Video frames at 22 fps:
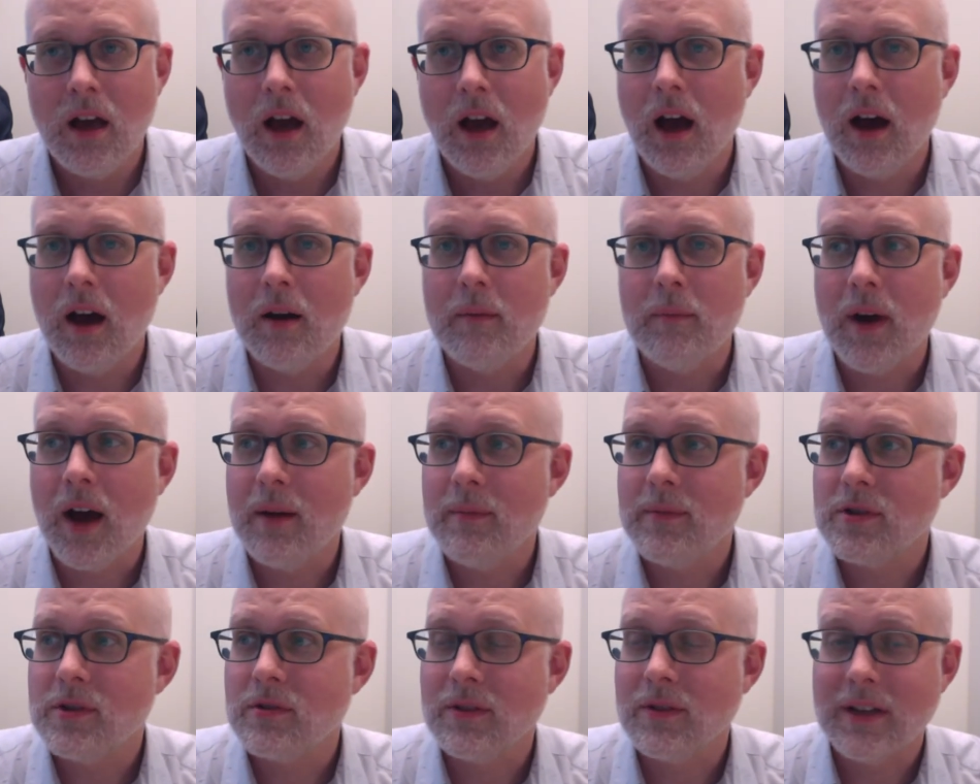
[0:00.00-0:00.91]
I'm
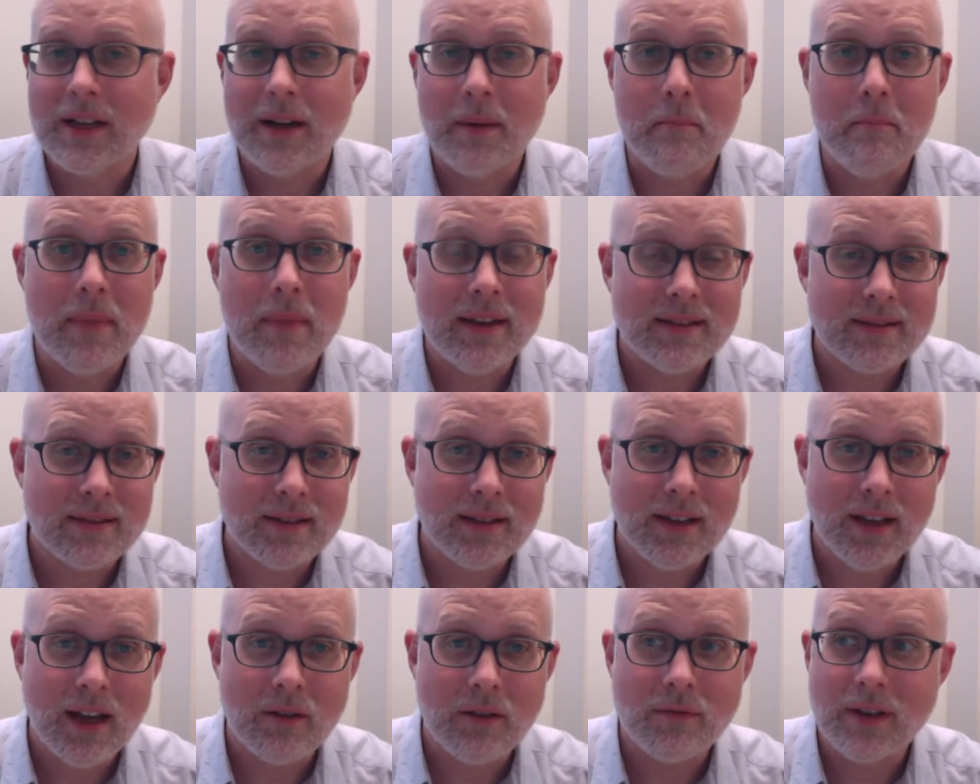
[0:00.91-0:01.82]
enjoying it
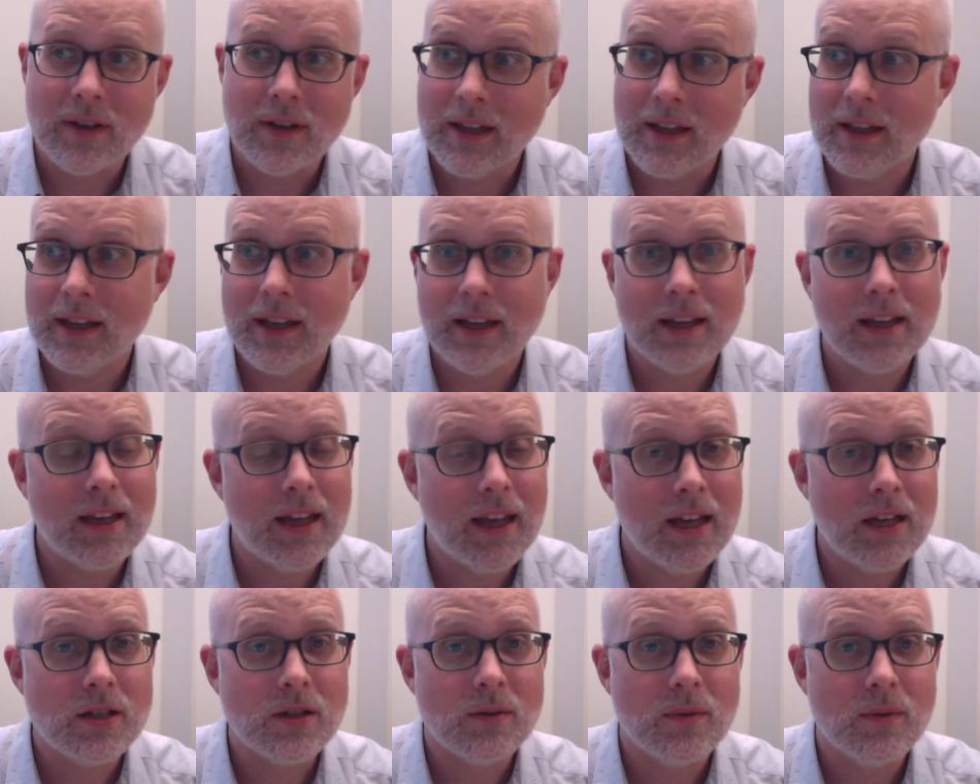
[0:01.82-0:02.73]
immensely. I really like
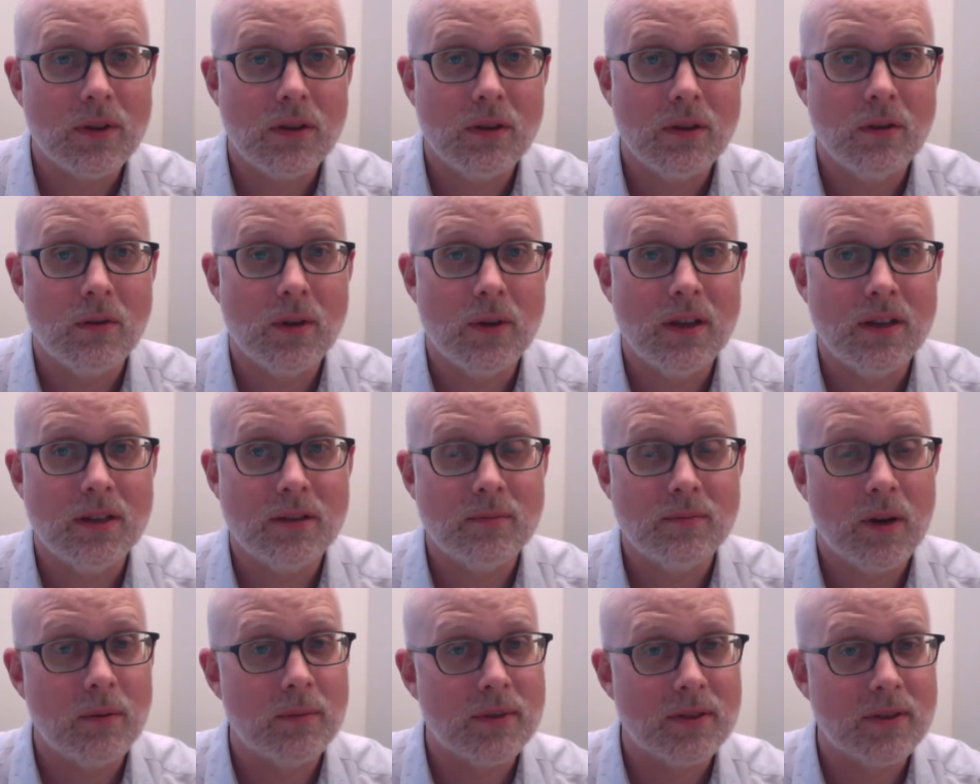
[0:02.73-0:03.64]
engaging with you in these
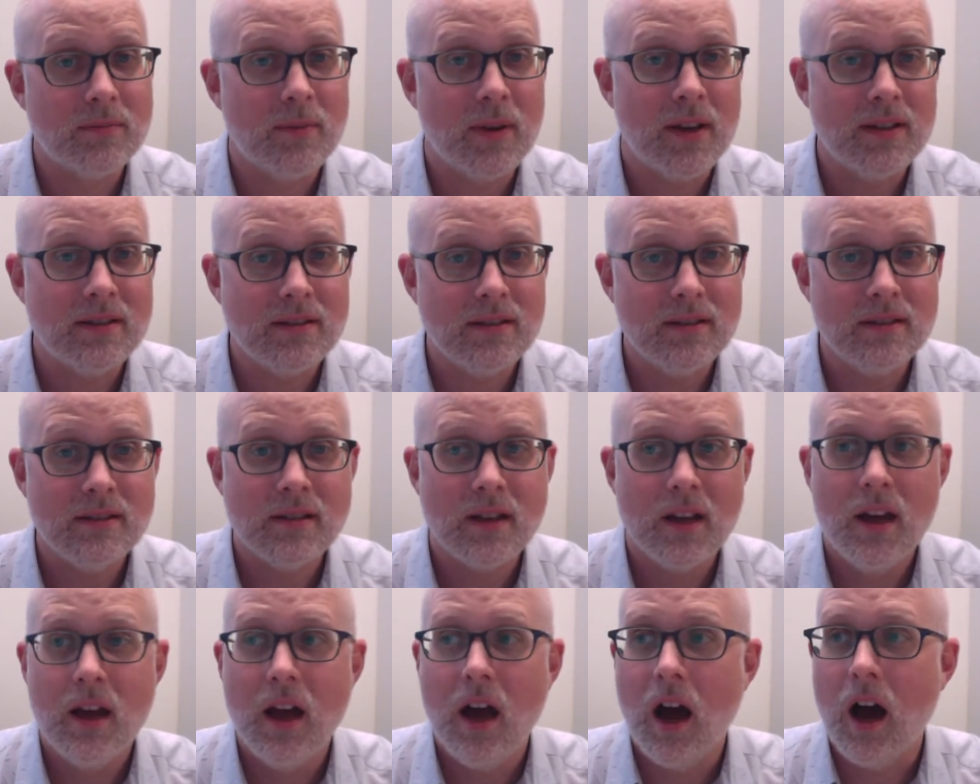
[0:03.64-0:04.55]
public spaces.
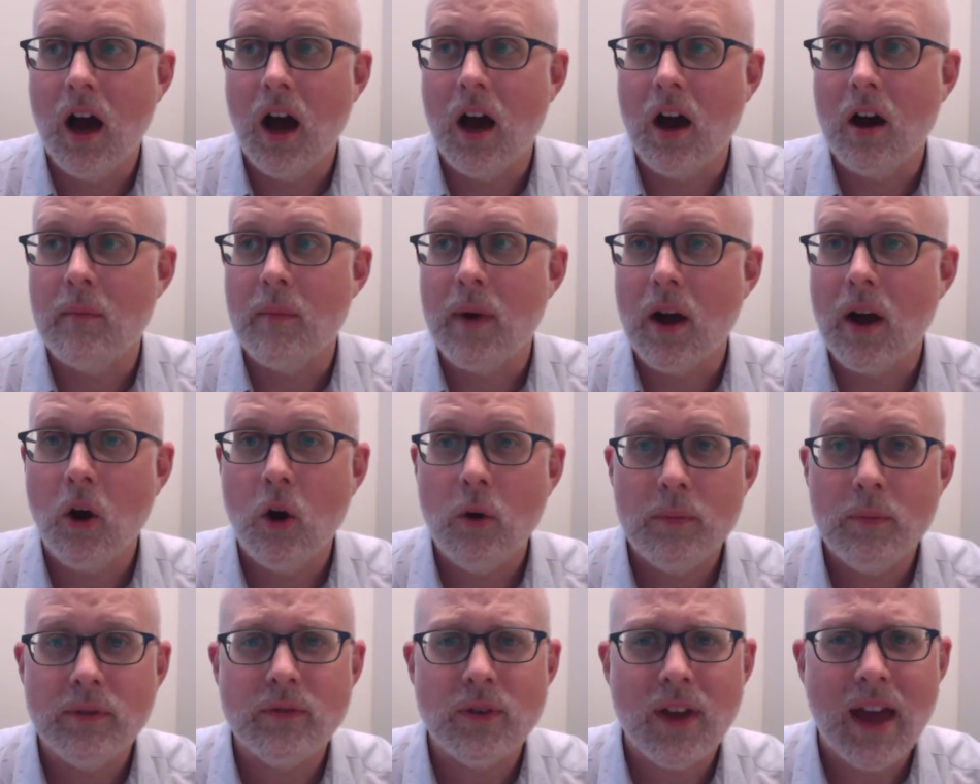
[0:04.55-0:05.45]
I
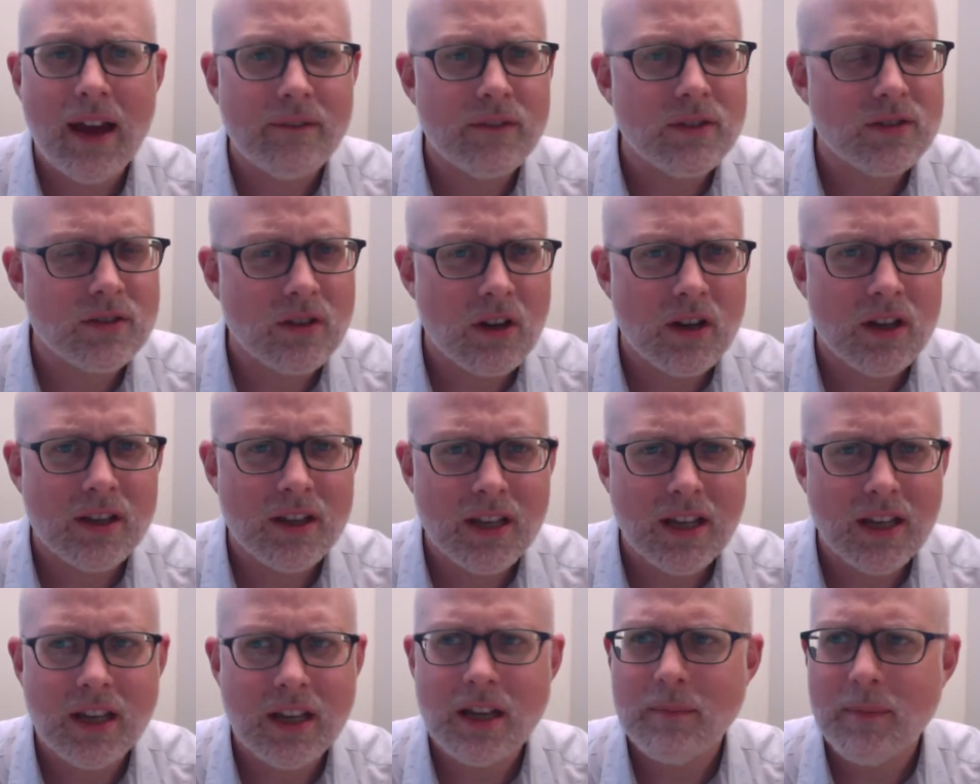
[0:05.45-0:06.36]
hope if you haven't started
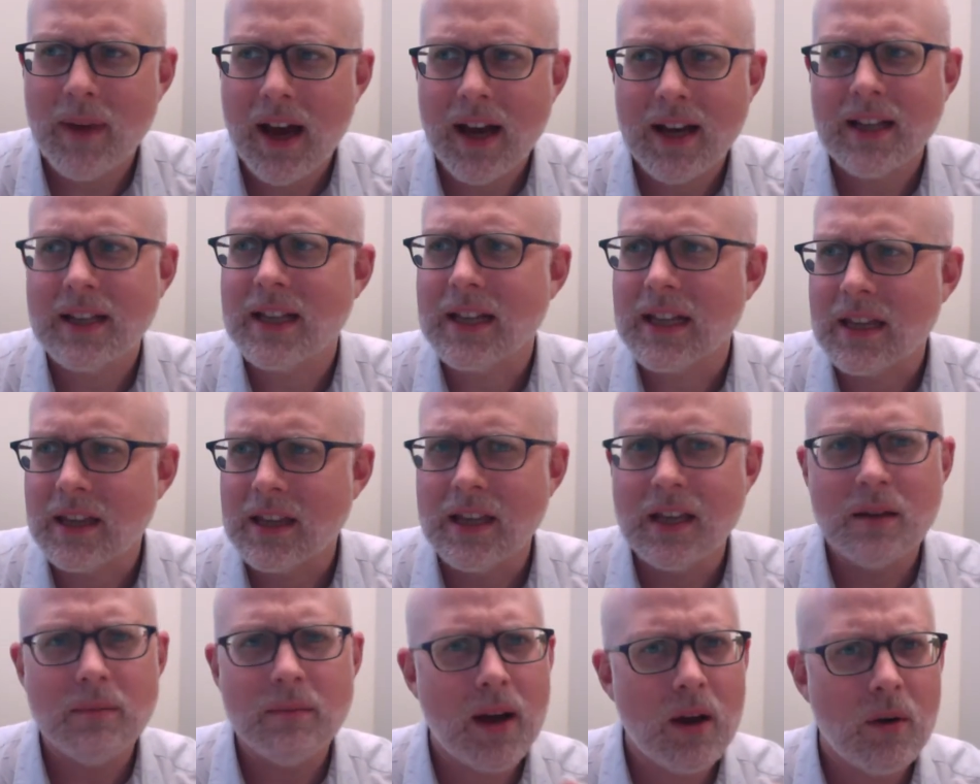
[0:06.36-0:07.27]
thinking about it, like
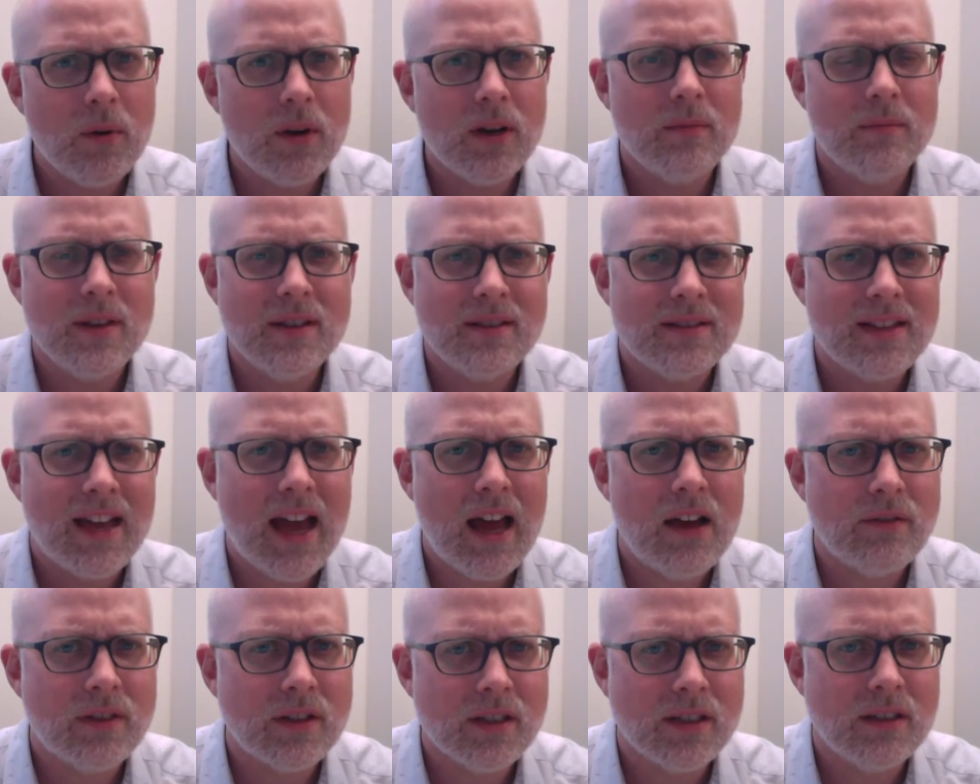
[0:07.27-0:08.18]
think about what it means to
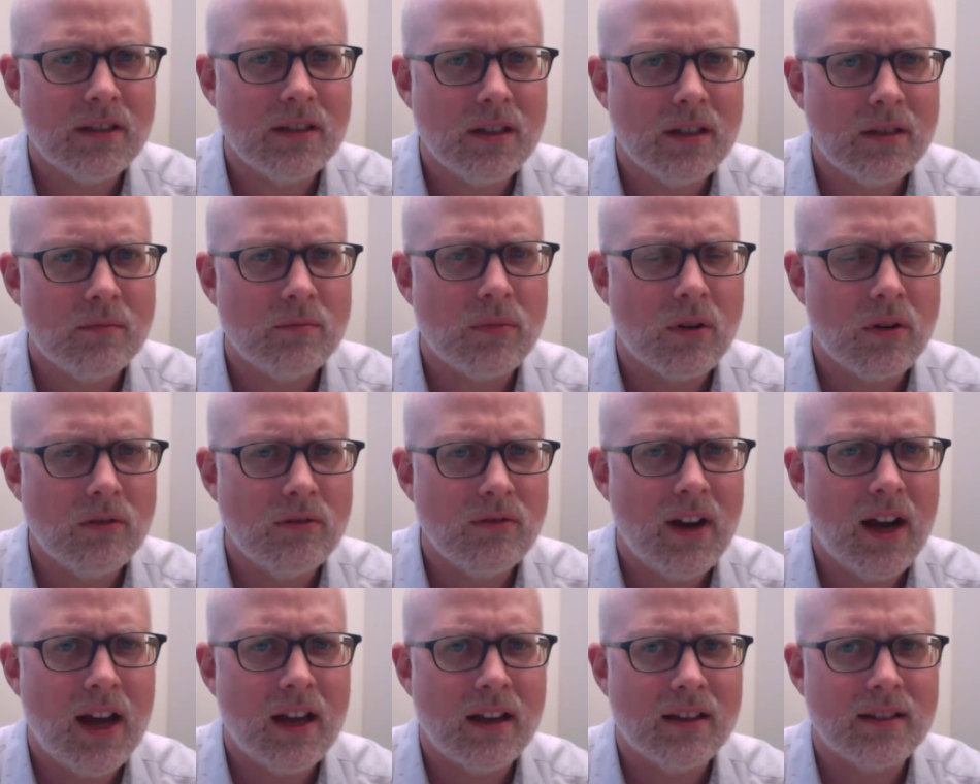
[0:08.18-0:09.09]
have a LinkedIn
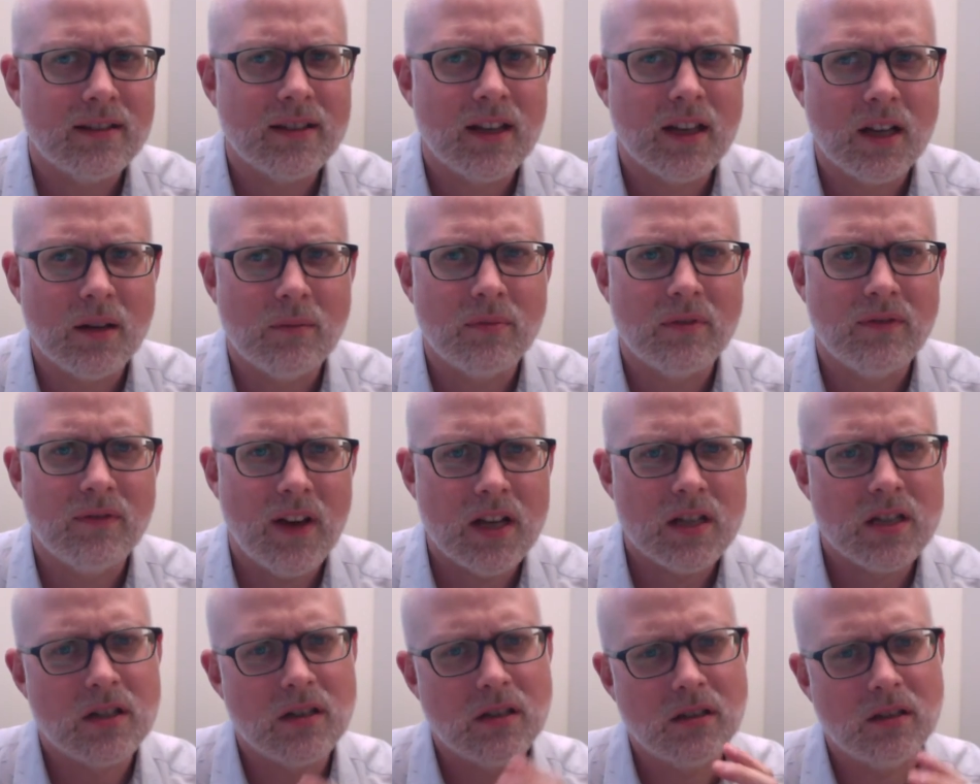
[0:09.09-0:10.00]
profile as like a
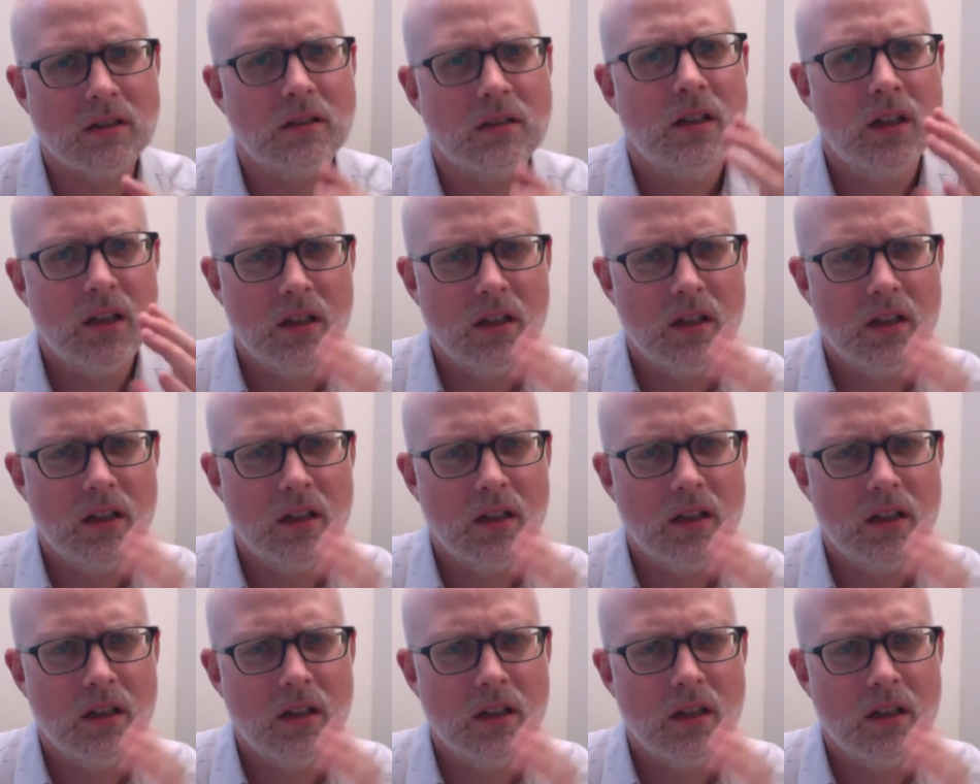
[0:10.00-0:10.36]
professional,